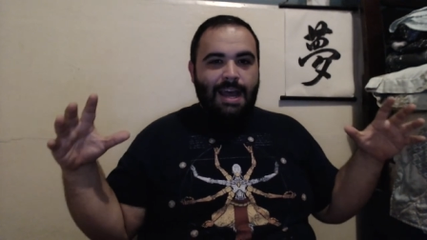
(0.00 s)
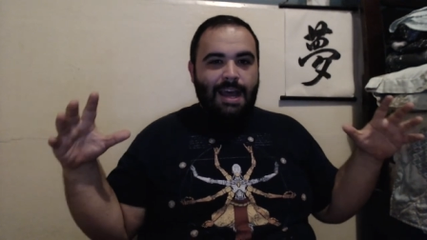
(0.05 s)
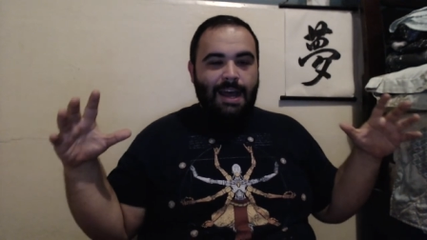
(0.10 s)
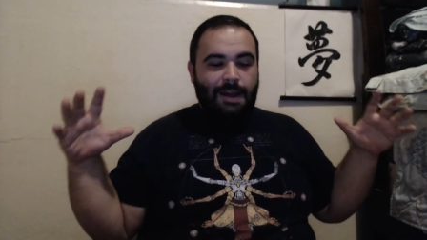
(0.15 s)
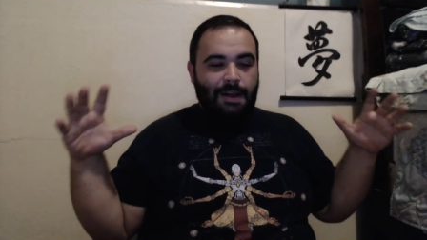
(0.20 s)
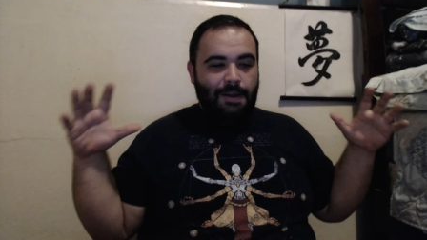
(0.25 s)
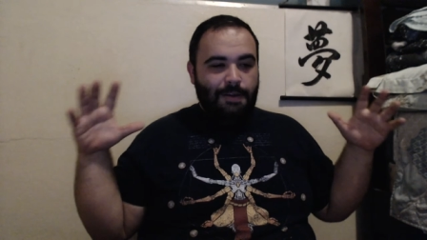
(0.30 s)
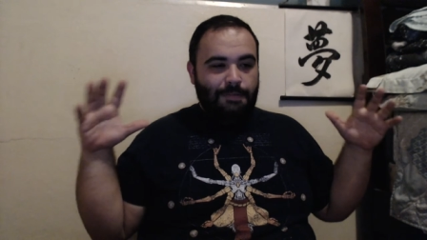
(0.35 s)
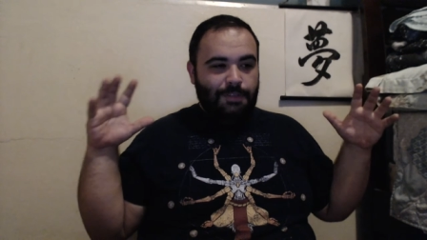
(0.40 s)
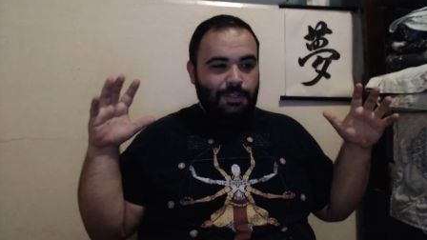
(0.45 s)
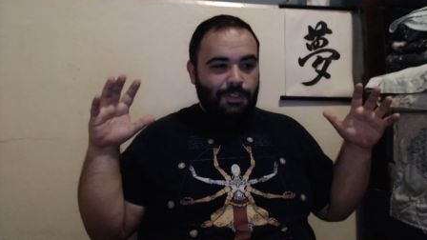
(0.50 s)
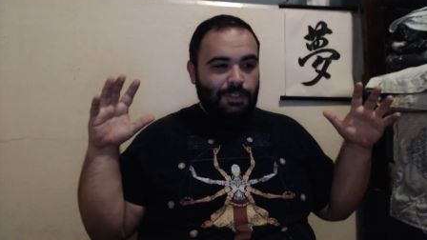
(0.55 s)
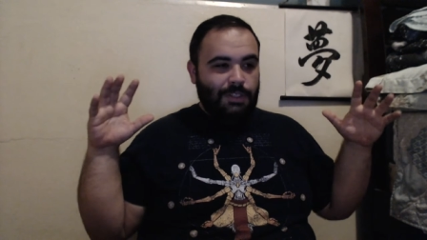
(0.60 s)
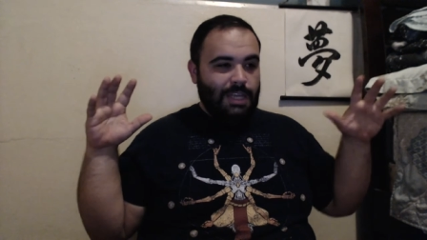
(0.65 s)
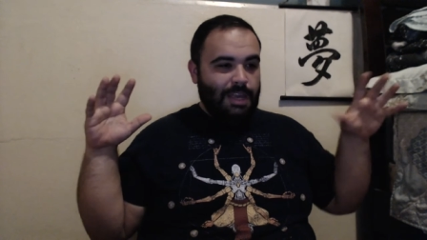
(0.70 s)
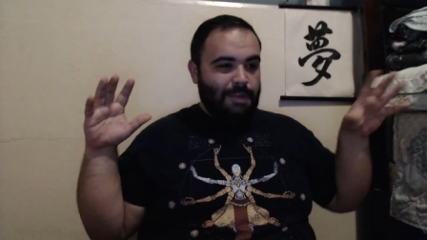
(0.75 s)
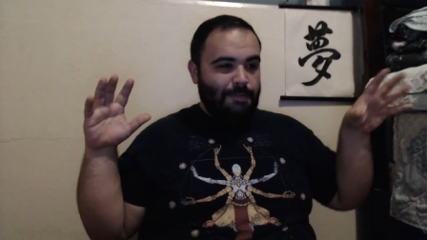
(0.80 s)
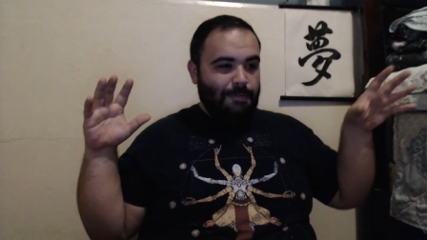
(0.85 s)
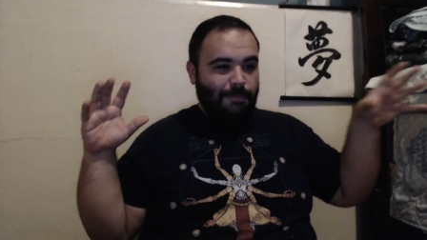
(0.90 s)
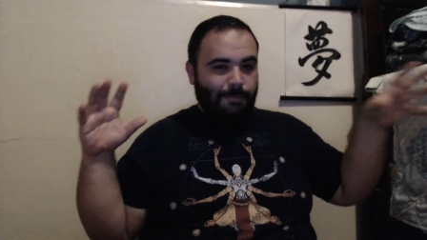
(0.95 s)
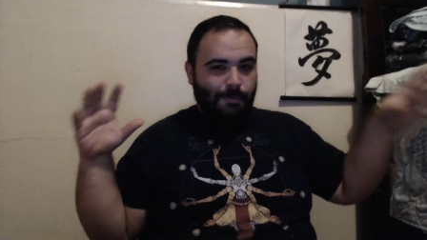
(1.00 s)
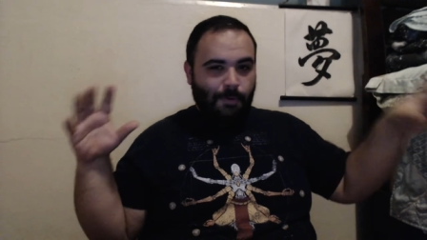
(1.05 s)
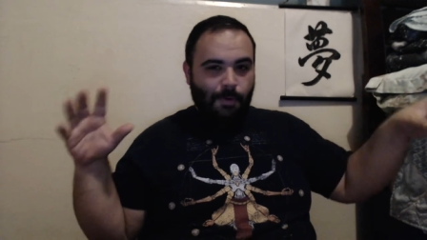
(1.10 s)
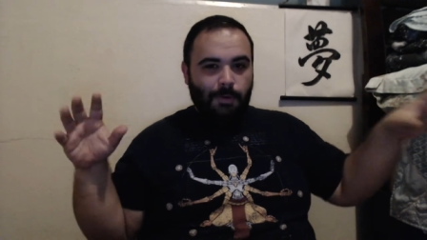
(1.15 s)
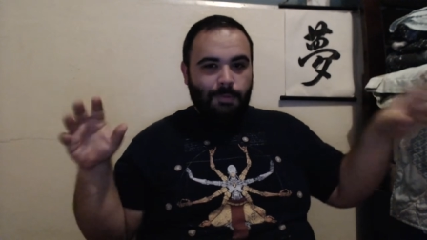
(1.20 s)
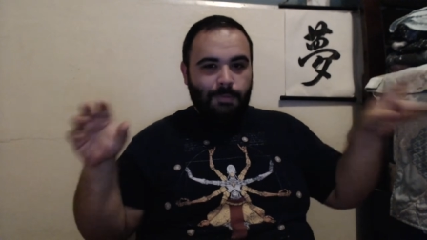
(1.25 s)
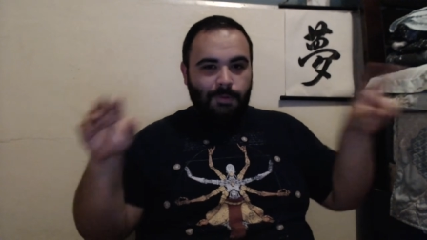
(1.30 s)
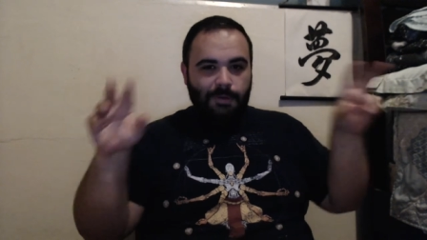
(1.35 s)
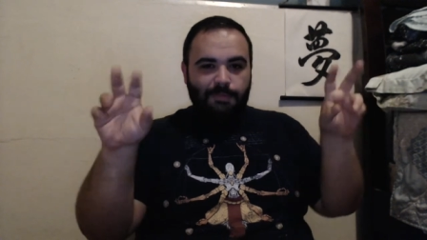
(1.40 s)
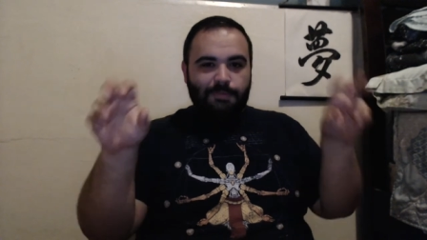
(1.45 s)
uh, of just a
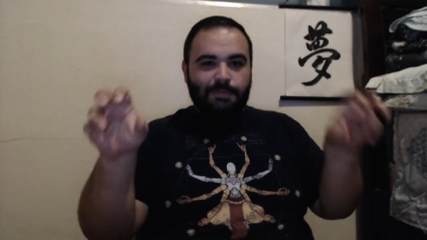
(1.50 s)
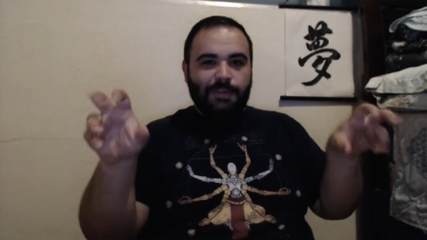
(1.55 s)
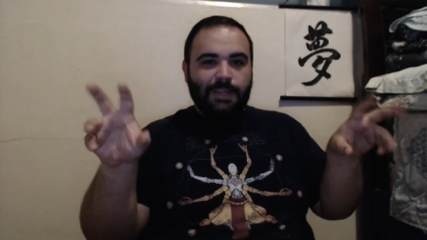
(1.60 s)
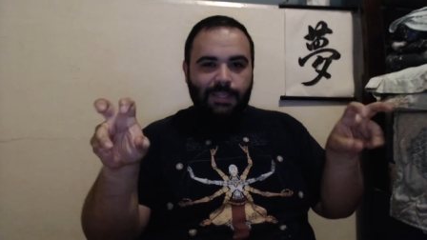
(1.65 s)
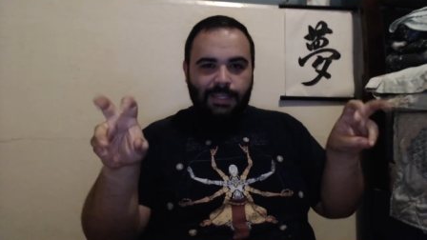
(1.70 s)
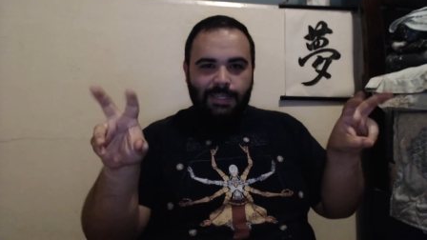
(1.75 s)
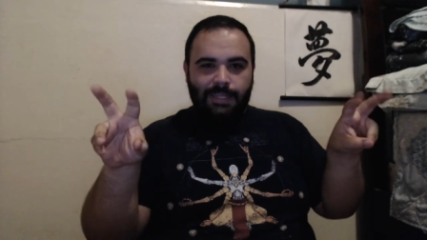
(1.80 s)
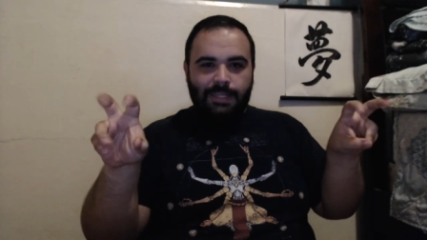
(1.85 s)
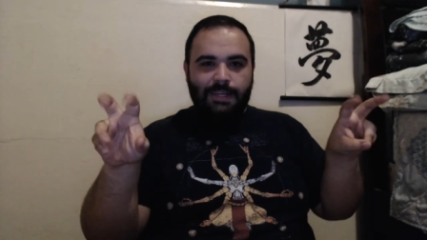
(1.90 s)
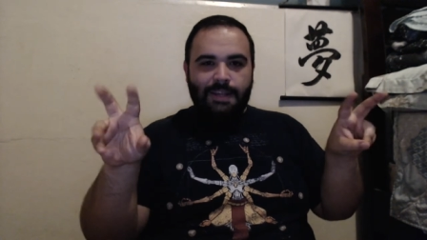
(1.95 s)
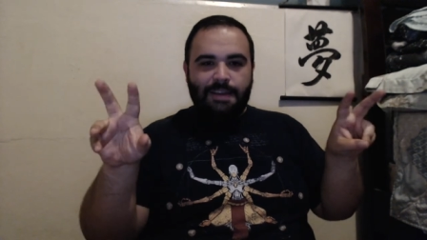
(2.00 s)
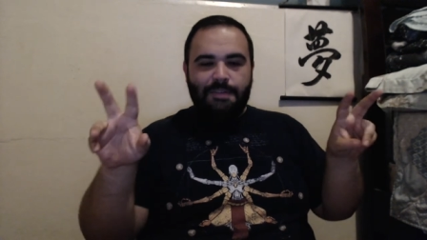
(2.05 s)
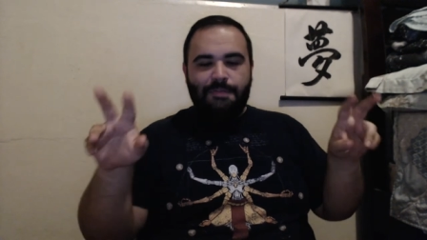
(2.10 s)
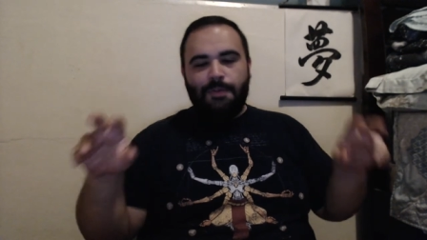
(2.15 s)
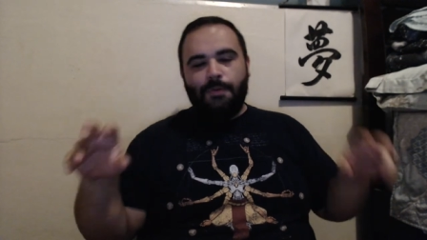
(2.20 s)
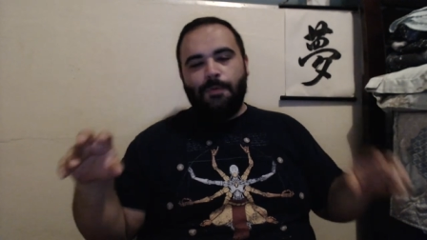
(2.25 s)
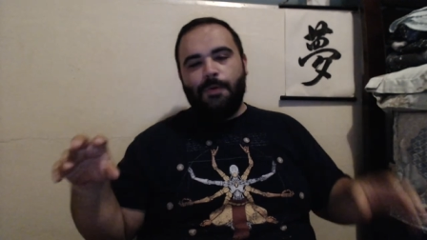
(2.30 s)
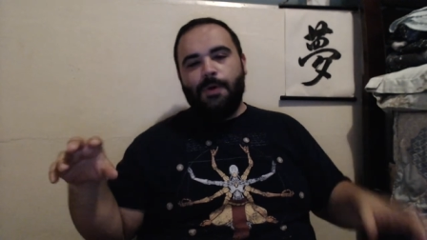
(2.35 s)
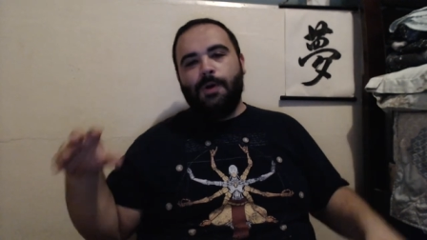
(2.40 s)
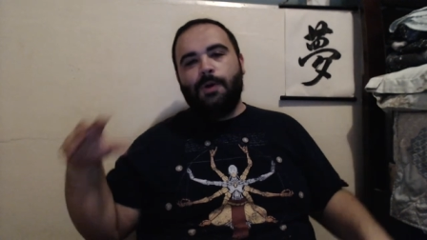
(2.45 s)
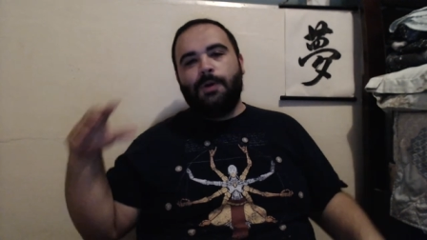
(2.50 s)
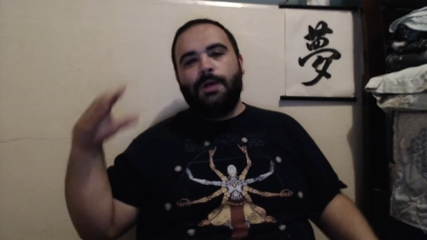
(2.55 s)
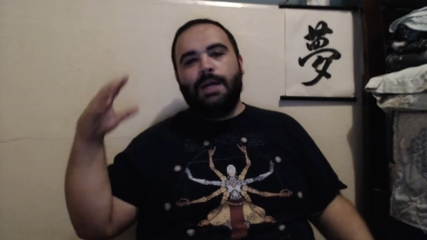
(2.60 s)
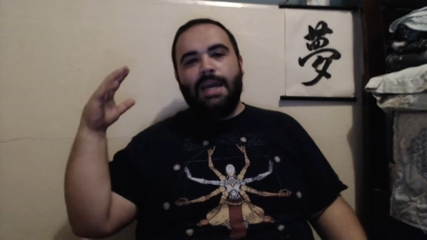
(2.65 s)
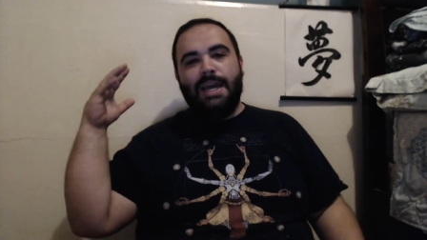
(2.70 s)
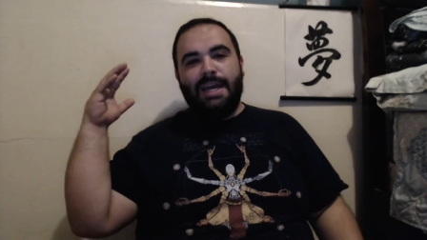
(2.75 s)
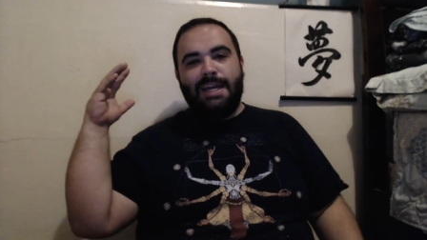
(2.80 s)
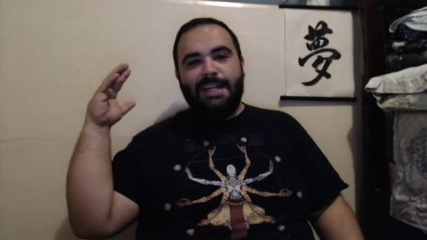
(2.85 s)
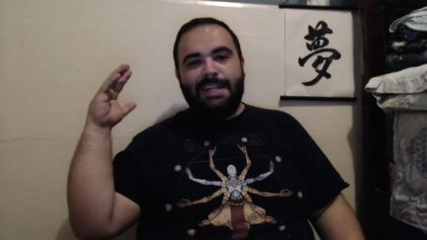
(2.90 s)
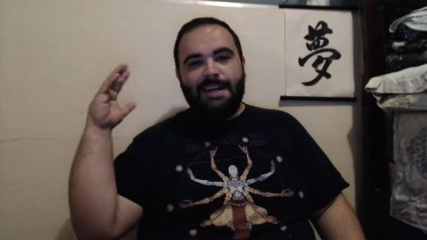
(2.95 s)
former villain, if you will,
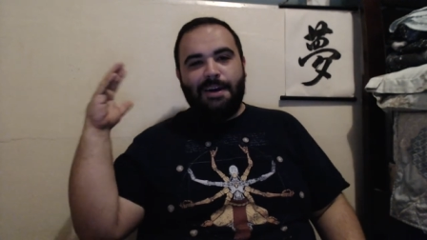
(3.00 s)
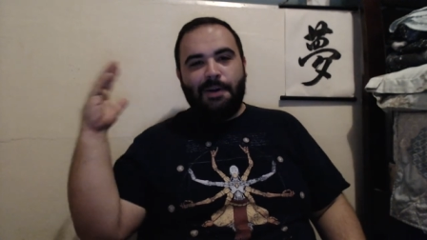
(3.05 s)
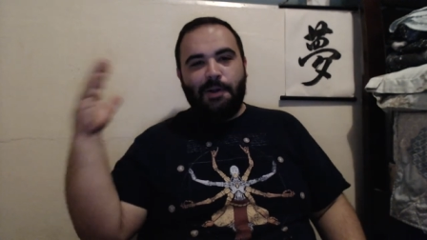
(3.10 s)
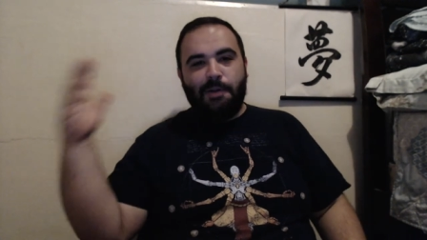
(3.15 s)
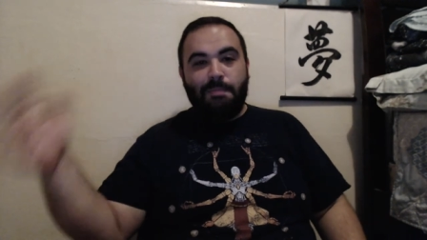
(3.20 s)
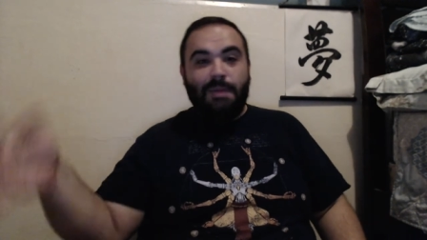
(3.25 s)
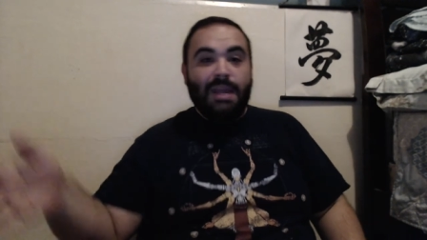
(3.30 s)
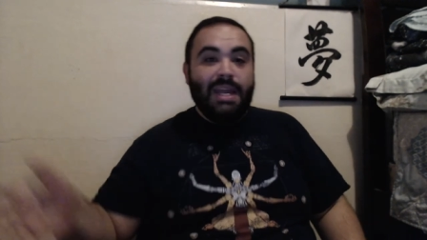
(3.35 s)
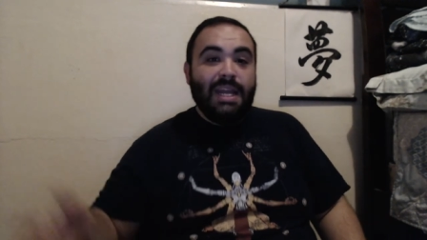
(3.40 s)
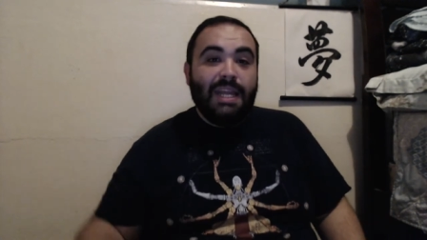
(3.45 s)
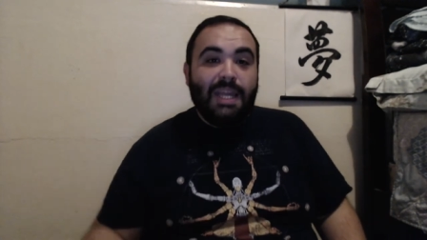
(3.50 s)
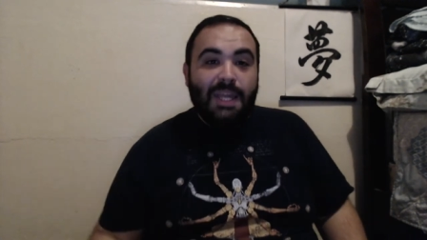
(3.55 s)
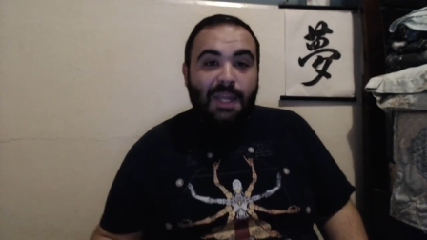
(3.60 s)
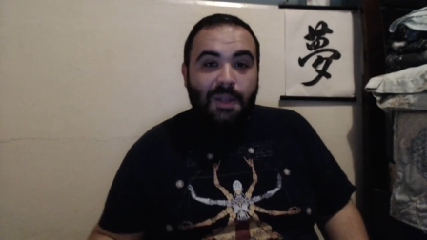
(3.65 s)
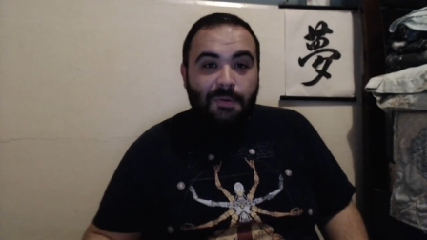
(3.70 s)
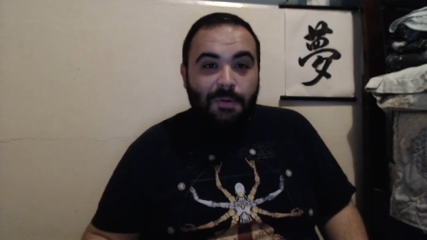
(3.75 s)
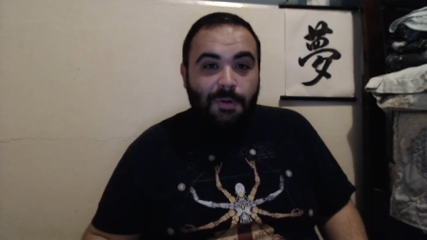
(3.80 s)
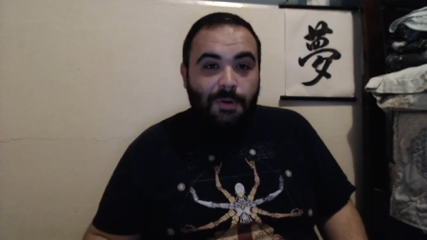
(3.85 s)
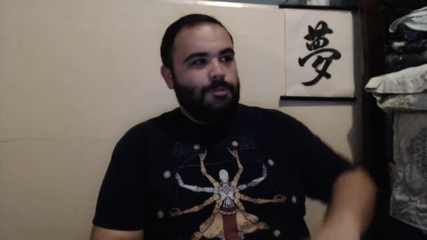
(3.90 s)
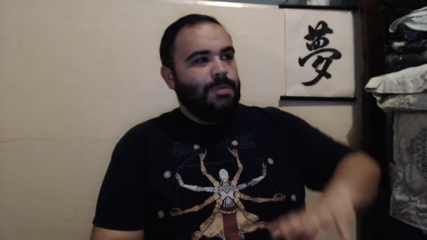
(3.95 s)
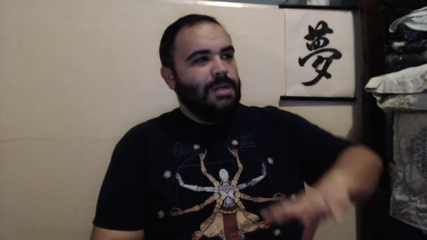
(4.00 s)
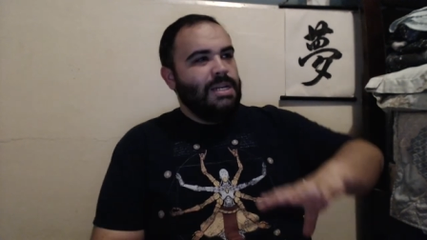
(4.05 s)
and our main hero.